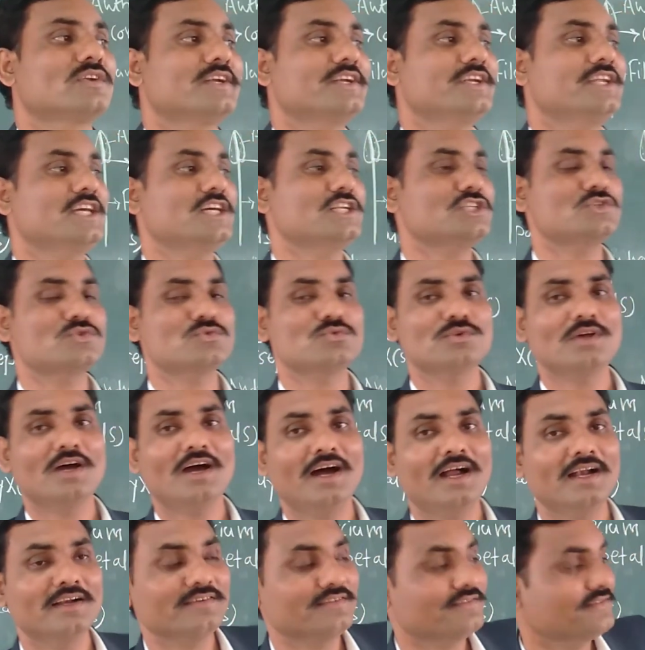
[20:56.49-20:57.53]
Dear
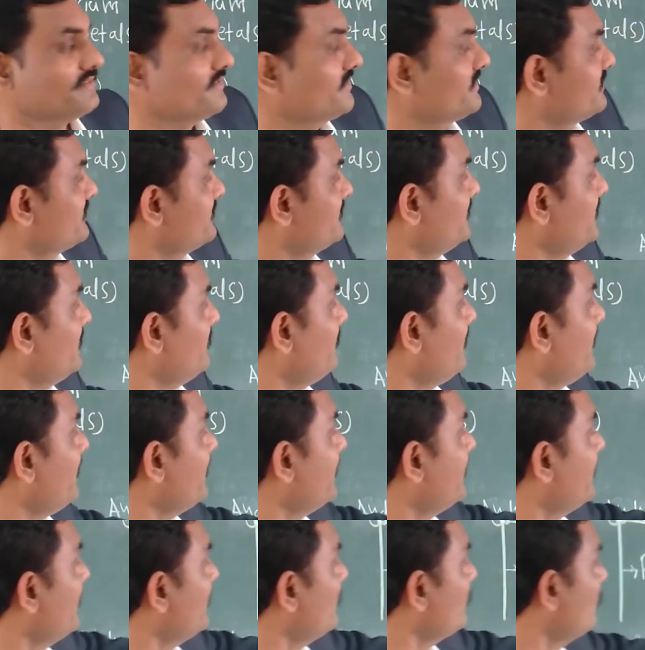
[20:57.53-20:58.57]
students, see very
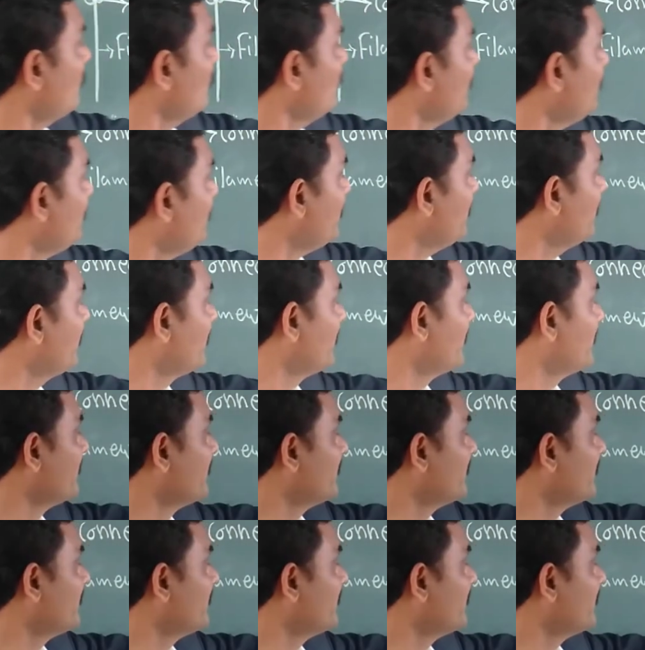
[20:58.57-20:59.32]
carefully.